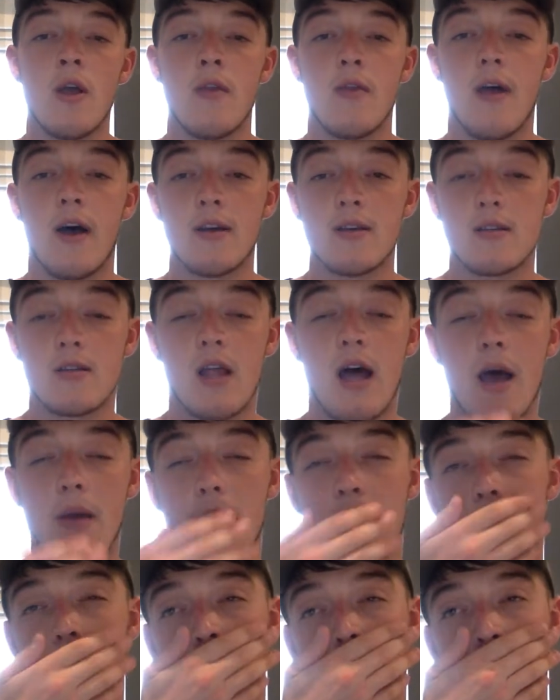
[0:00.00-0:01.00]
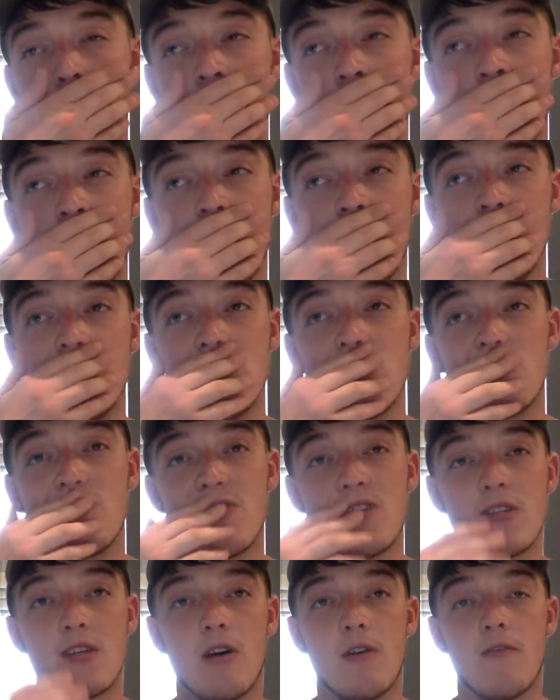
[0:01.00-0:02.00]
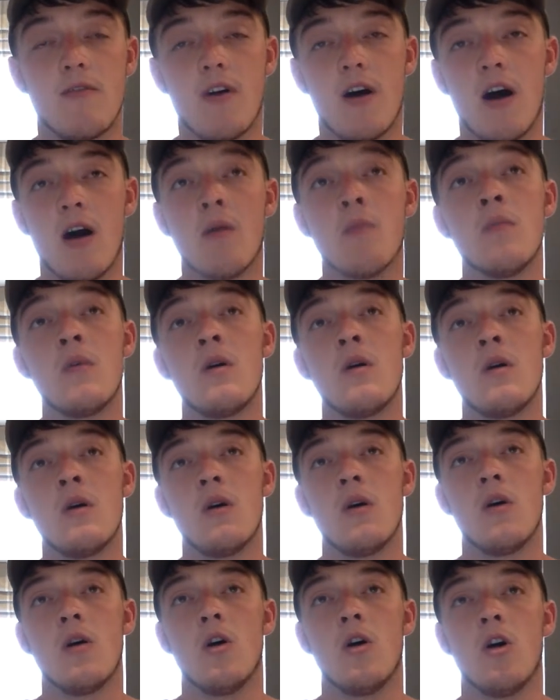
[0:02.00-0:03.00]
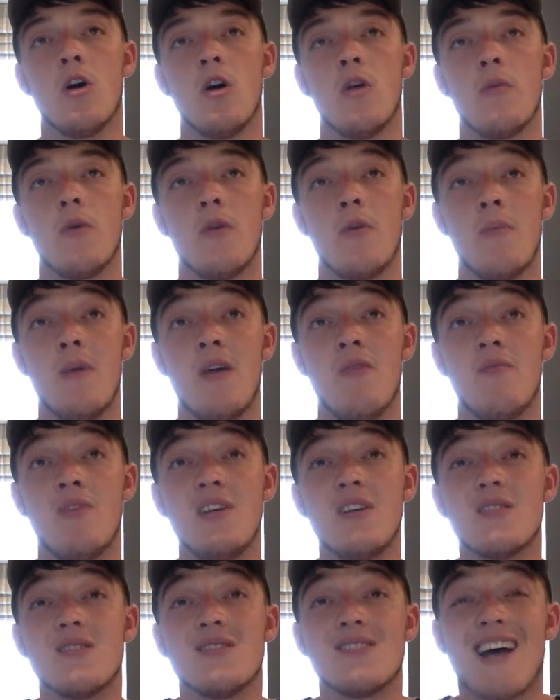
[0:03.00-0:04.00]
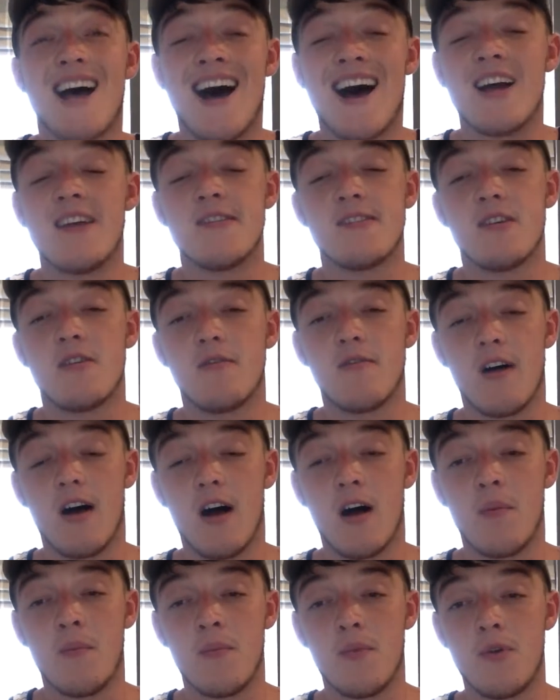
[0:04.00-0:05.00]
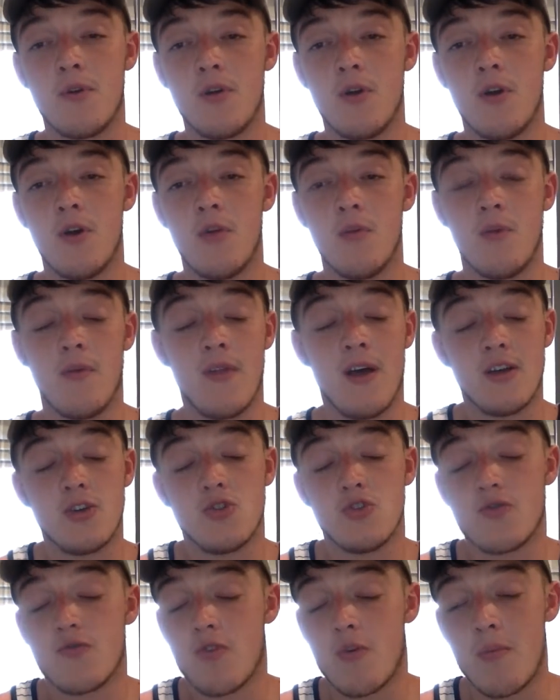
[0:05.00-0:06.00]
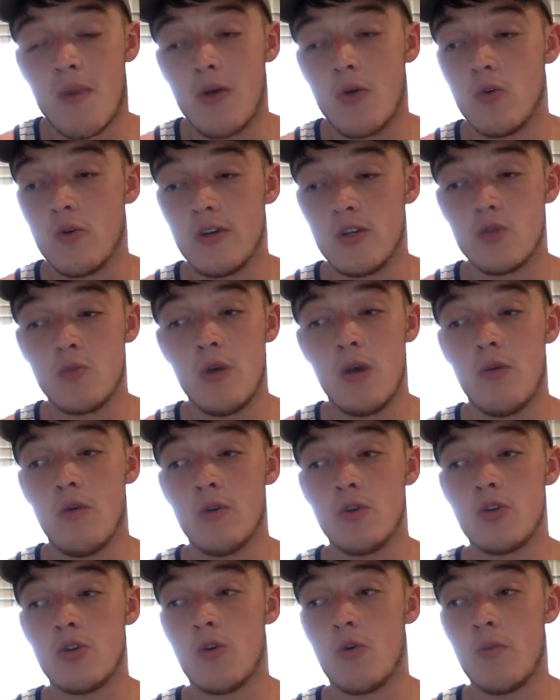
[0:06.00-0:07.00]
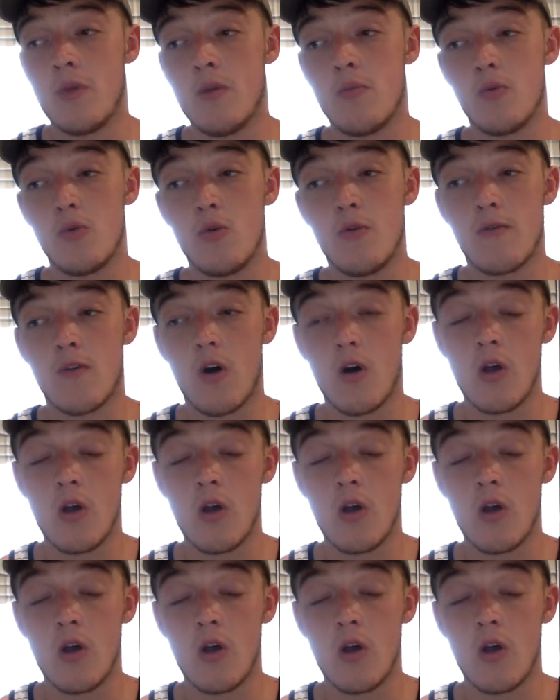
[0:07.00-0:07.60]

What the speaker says: that's like the main reasons for self-harm, and the main reasons I self-harmed, and that's just from my own experience. People